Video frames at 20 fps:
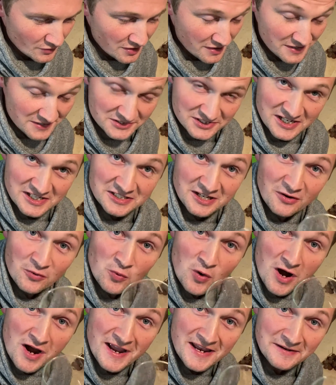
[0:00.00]
That tastes like
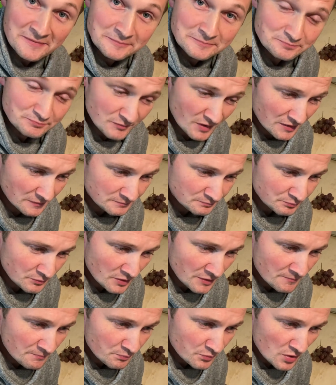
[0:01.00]
wine.
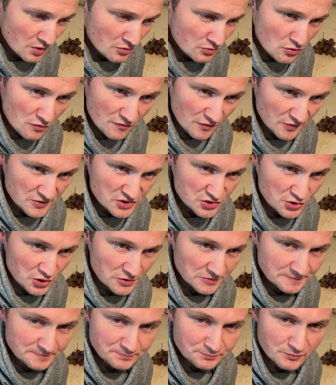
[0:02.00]
Not very
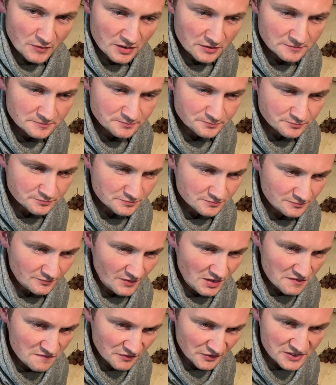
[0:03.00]
strong,
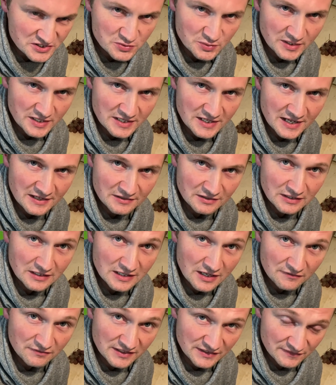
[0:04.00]
very sweet and
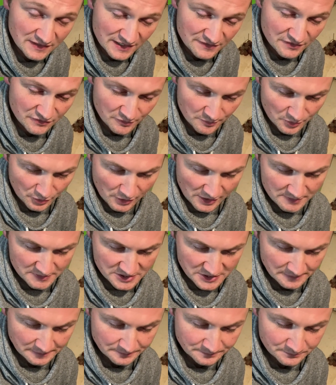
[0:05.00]
lovely flavour from the
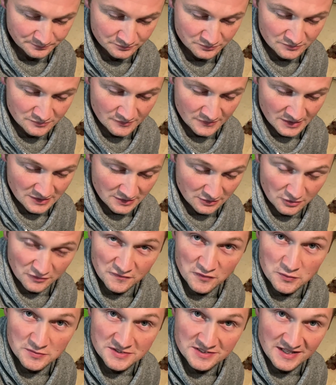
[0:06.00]
grapes. Look
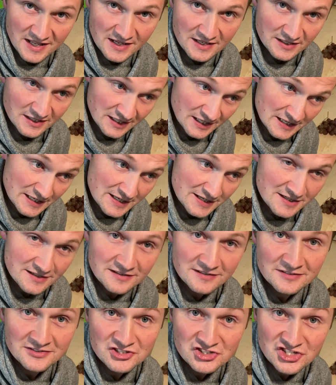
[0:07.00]
forward to that in a year.
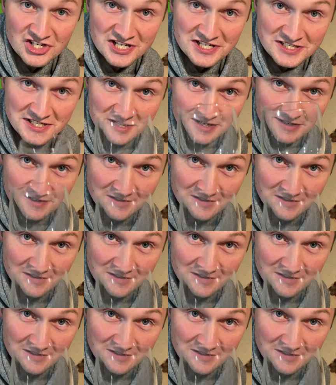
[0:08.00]
Cheers.